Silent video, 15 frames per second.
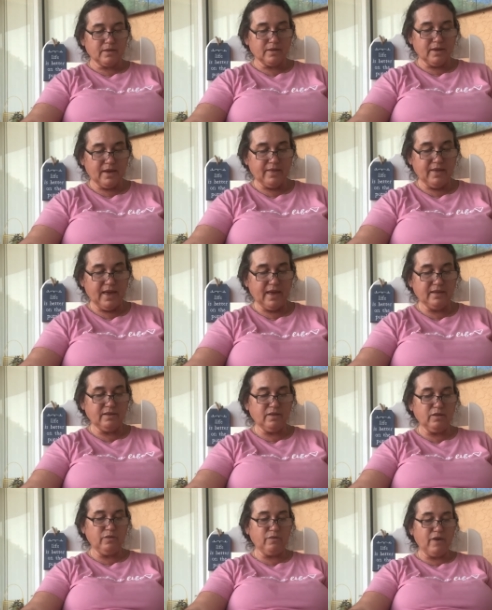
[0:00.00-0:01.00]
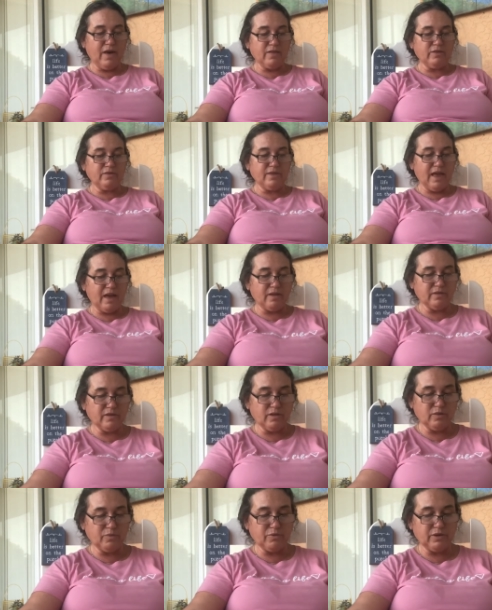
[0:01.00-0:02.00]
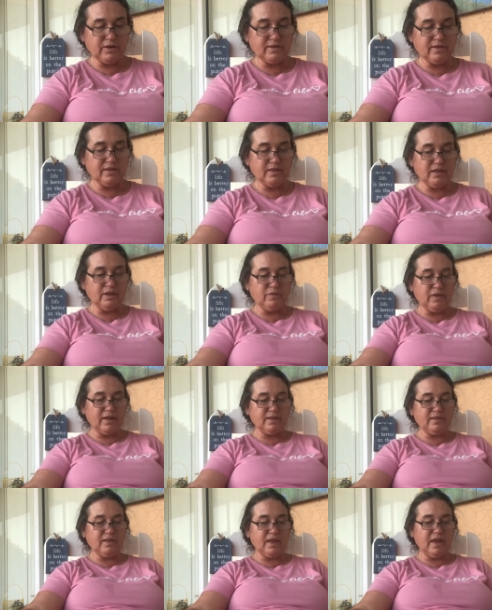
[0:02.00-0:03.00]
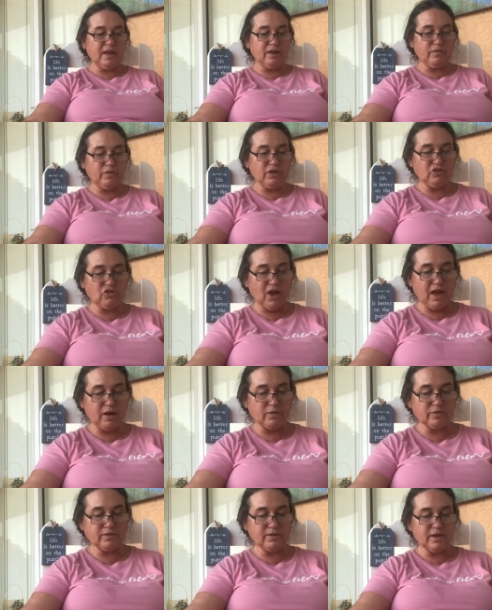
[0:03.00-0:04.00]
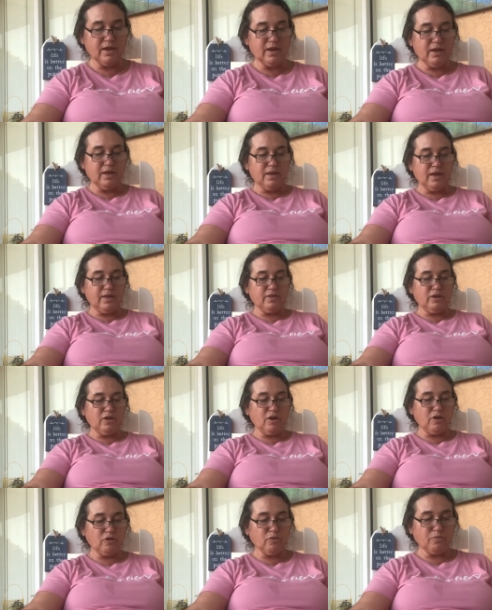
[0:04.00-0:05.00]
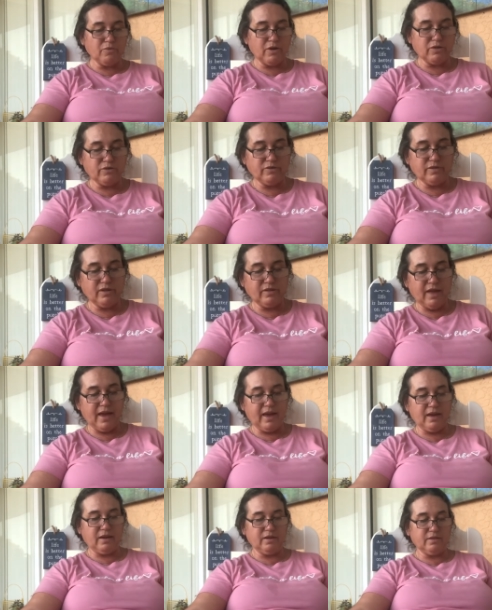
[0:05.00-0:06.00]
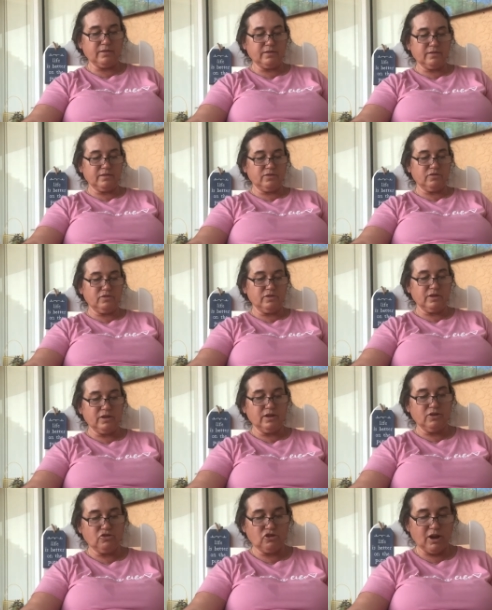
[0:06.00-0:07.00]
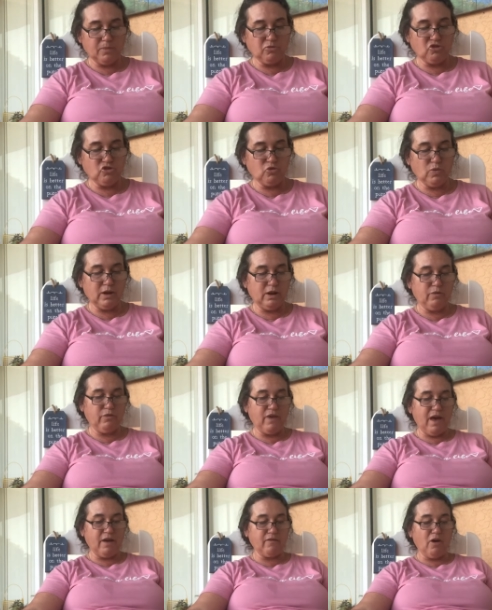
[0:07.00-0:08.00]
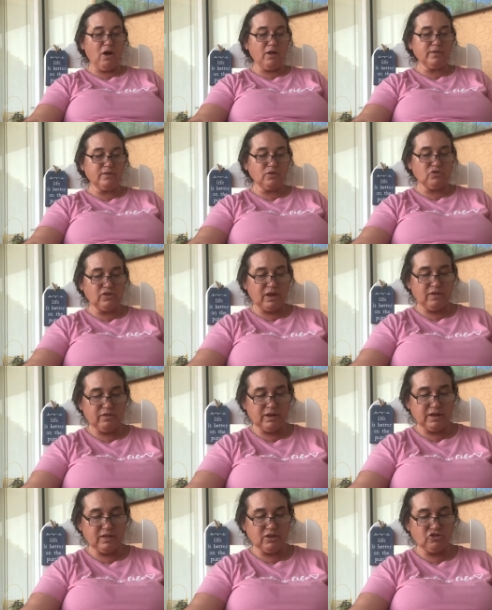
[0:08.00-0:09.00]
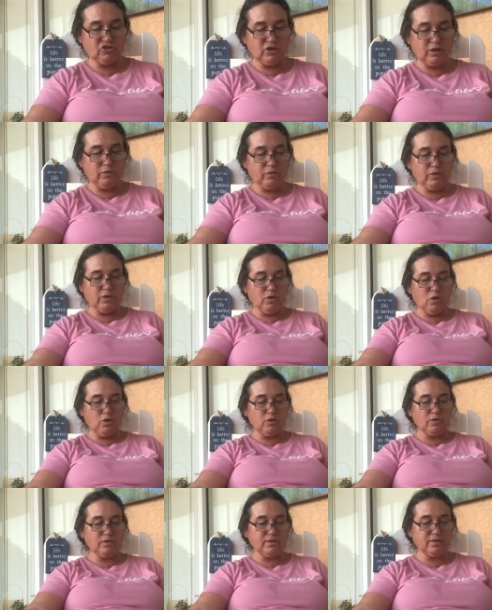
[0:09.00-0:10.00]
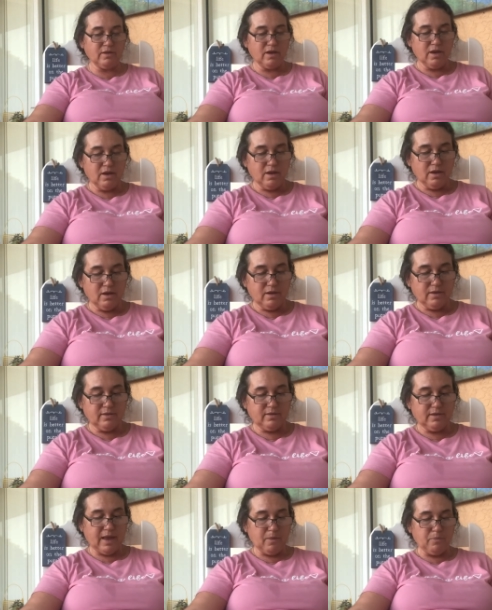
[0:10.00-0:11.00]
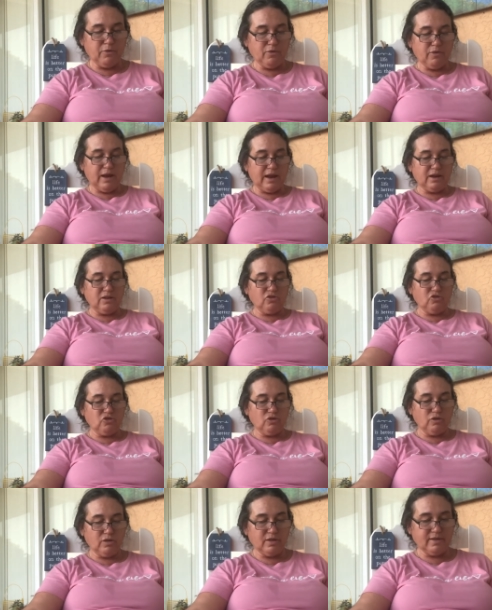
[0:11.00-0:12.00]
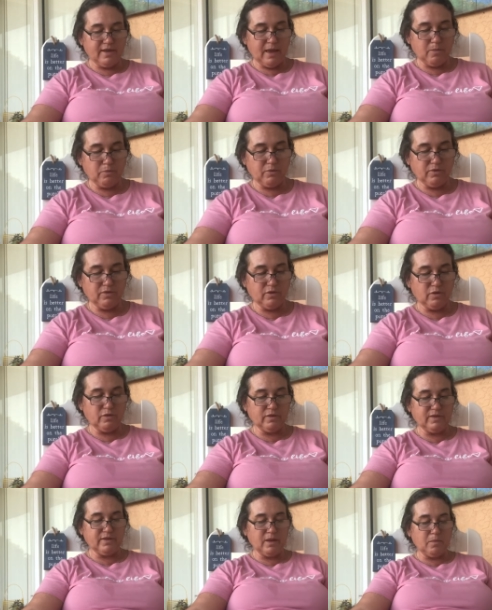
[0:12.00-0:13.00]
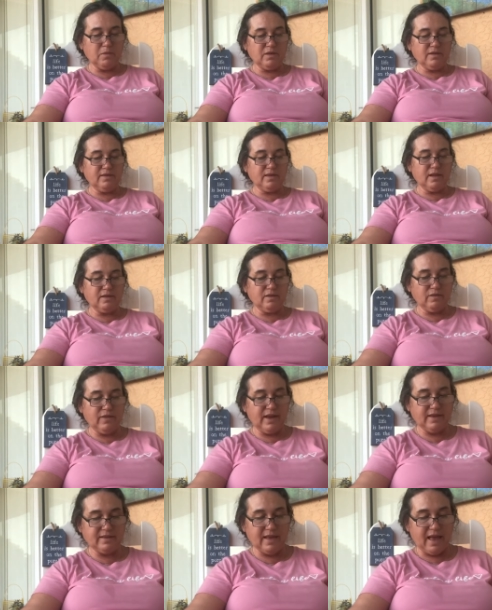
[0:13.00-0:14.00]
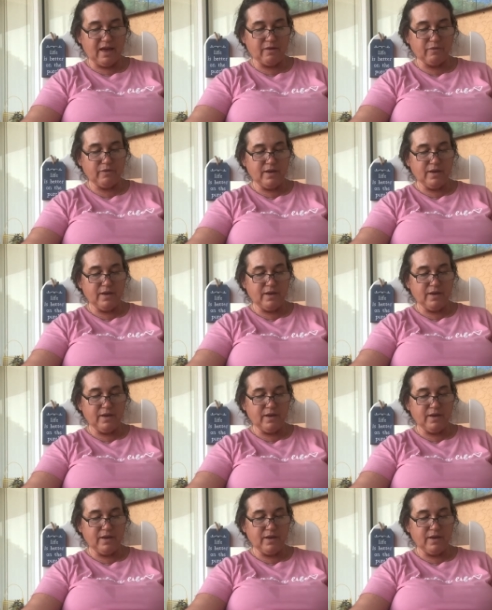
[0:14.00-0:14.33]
and the heads of the father's house of the priests and Levites, the head of each house, and the younger brothers alike. Chapter 25 Also, David and the chief of the host separated to the temple service some of the sons of Asaph,